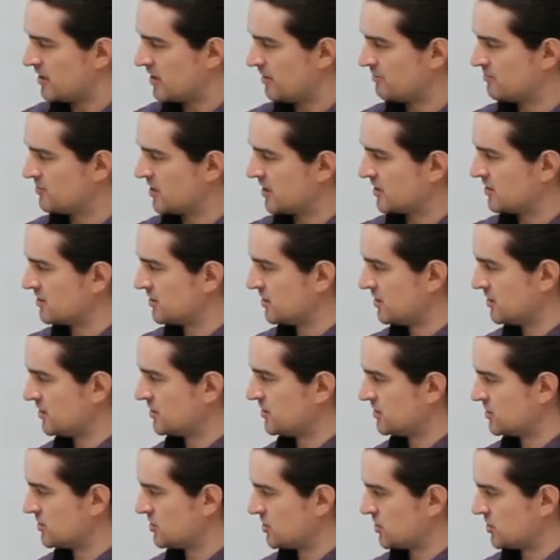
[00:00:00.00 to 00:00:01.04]
object
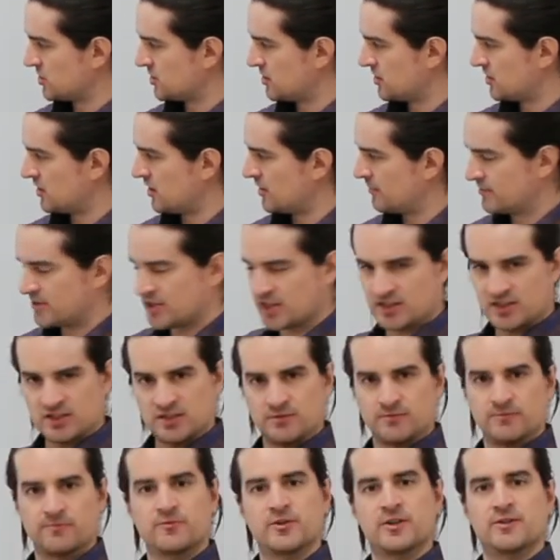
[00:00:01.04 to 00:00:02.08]
is just an object
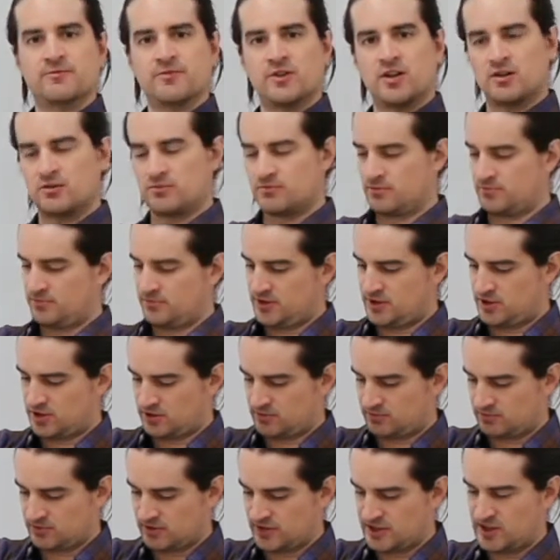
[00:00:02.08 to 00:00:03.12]
in free fall, when we
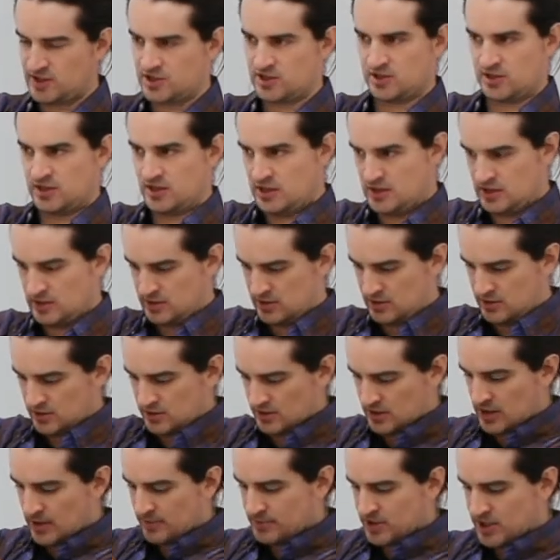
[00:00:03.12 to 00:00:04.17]
just release
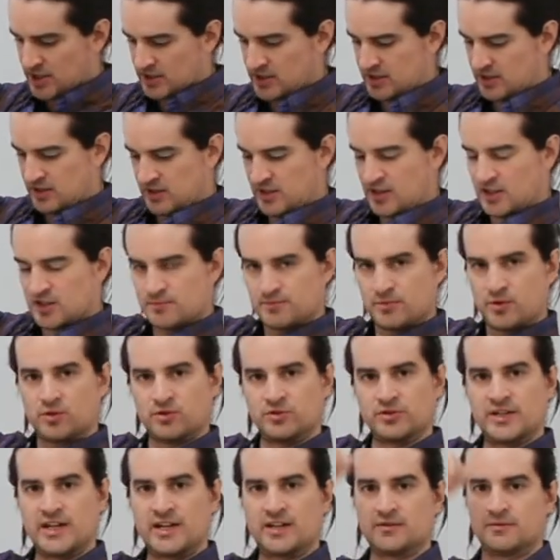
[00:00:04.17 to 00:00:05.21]
an object and it gets
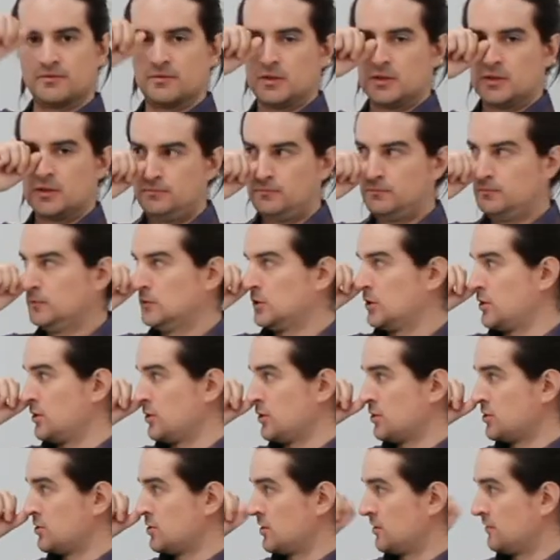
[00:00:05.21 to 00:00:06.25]
pulled down to the
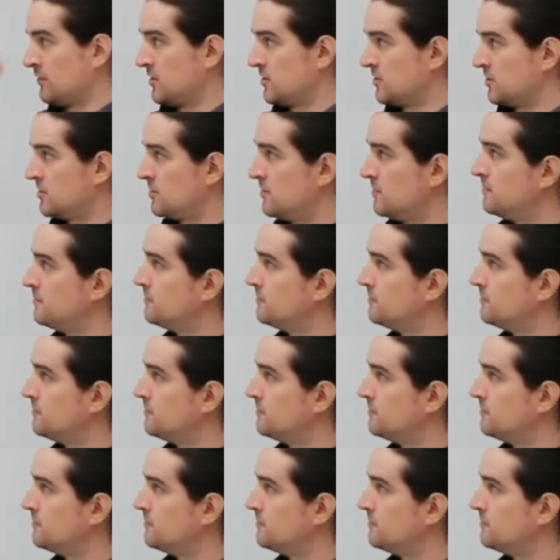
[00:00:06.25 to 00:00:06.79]
Earth's surface.